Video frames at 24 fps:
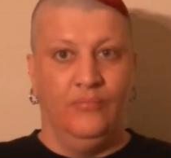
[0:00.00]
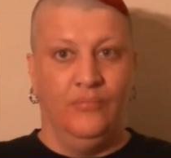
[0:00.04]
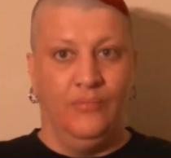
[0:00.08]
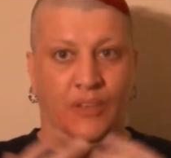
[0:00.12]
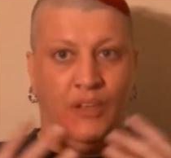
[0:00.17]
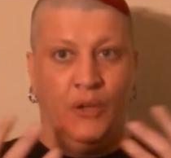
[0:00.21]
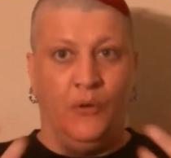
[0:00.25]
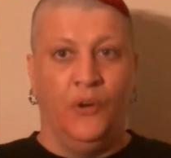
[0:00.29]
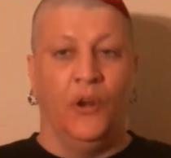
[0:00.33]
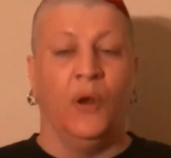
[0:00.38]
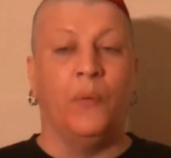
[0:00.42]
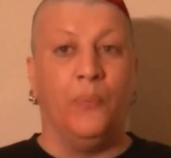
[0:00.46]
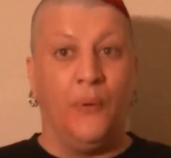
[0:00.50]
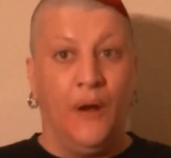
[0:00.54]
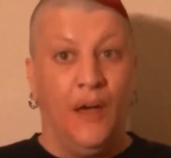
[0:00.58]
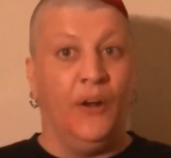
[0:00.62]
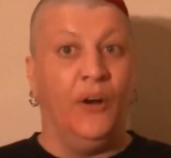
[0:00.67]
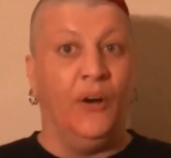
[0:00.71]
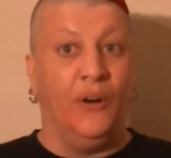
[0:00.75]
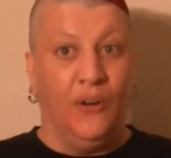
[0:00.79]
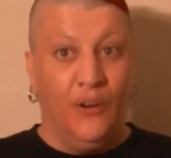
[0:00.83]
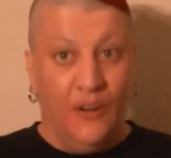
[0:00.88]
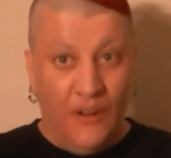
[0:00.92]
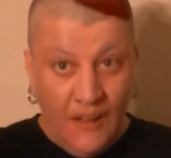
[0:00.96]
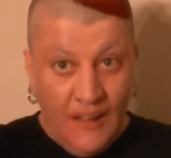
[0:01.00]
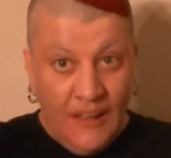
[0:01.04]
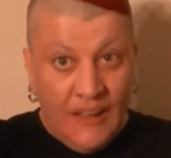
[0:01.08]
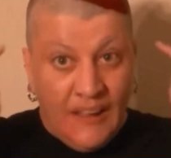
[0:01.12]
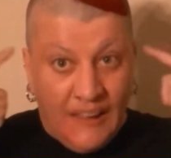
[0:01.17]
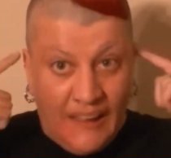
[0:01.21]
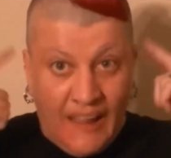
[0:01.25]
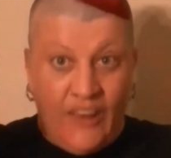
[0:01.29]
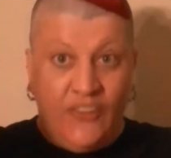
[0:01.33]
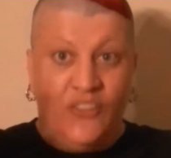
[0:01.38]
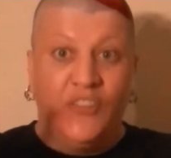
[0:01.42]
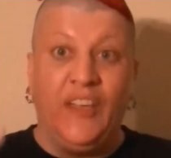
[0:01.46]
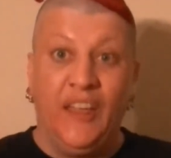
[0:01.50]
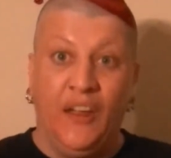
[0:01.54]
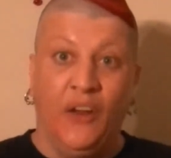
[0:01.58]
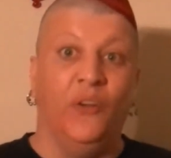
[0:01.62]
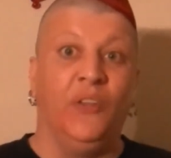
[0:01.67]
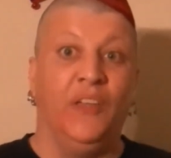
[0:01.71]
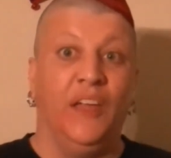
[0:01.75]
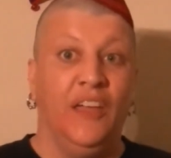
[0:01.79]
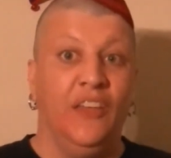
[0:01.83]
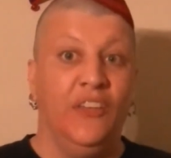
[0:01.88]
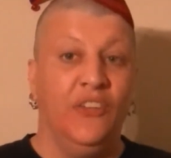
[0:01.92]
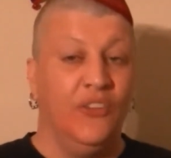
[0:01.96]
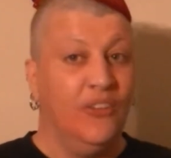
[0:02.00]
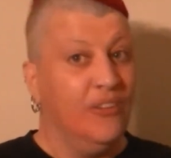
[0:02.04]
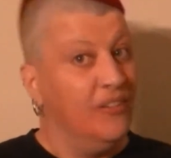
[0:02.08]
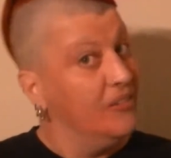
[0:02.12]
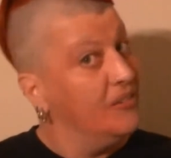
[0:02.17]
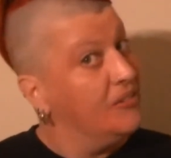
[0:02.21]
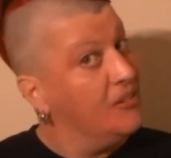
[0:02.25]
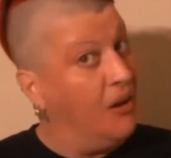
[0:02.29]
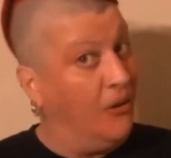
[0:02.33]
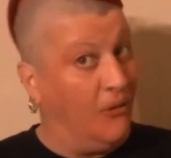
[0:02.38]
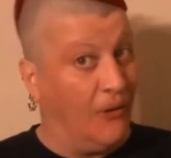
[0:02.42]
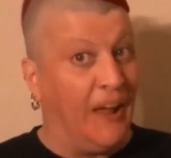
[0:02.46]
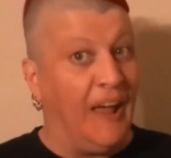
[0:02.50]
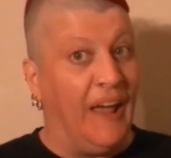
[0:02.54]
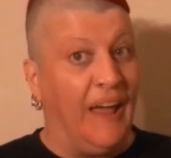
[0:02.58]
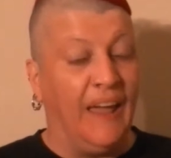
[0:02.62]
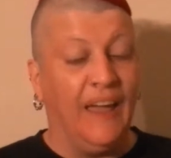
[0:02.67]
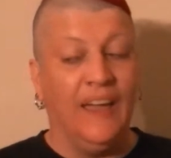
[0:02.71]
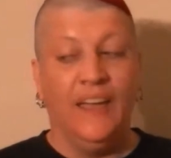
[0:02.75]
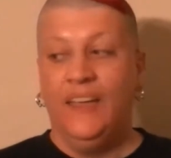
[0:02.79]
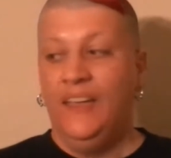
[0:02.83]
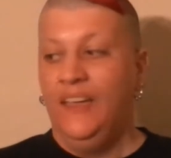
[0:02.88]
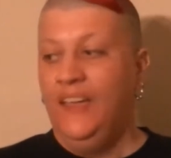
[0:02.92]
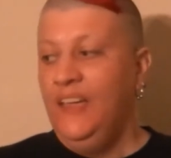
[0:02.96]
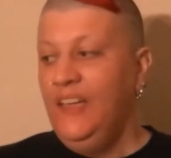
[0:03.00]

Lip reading: and your brother get to hear this, okay?